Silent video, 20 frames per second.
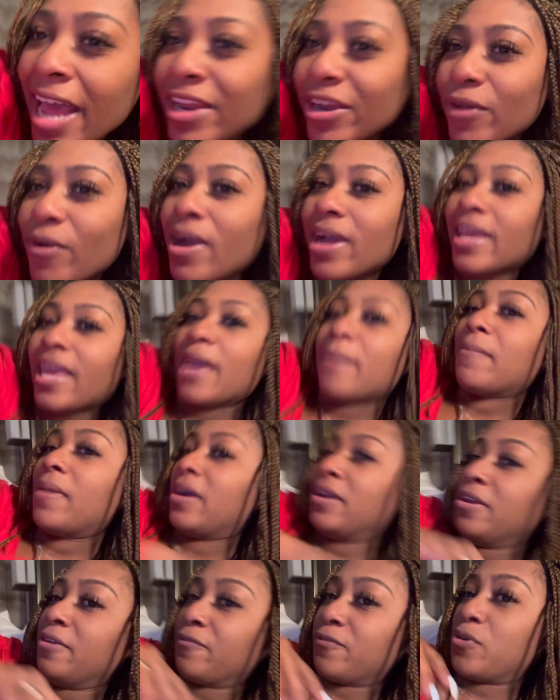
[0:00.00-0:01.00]
know I came
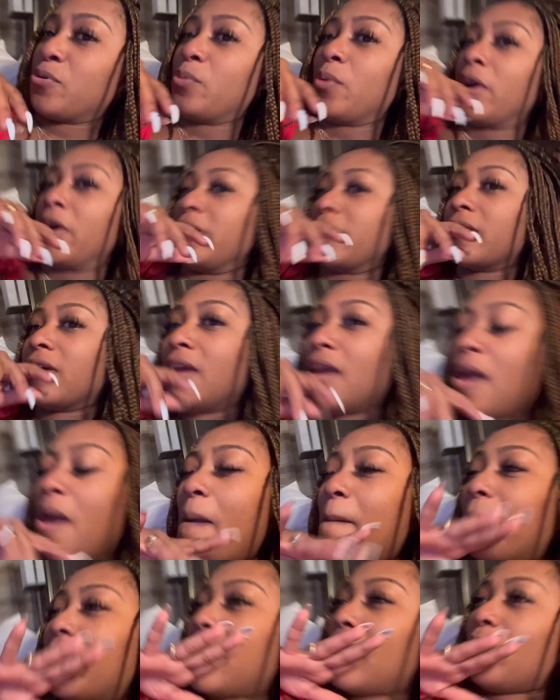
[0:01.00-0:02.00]
out here for work,
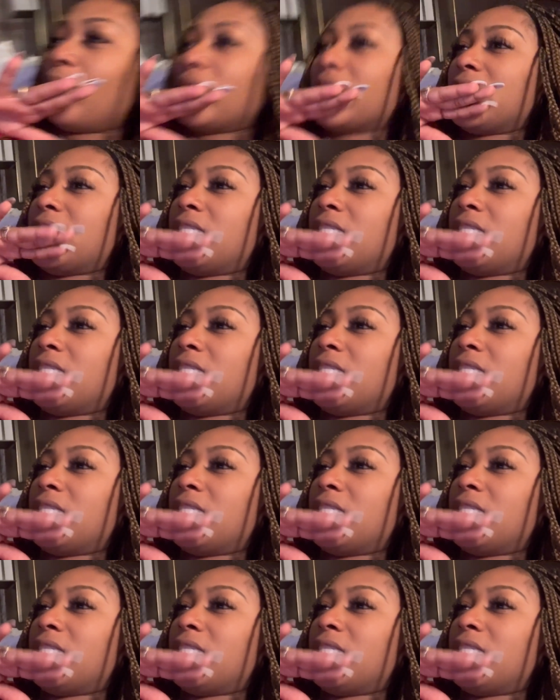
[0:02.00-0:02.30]
but I want to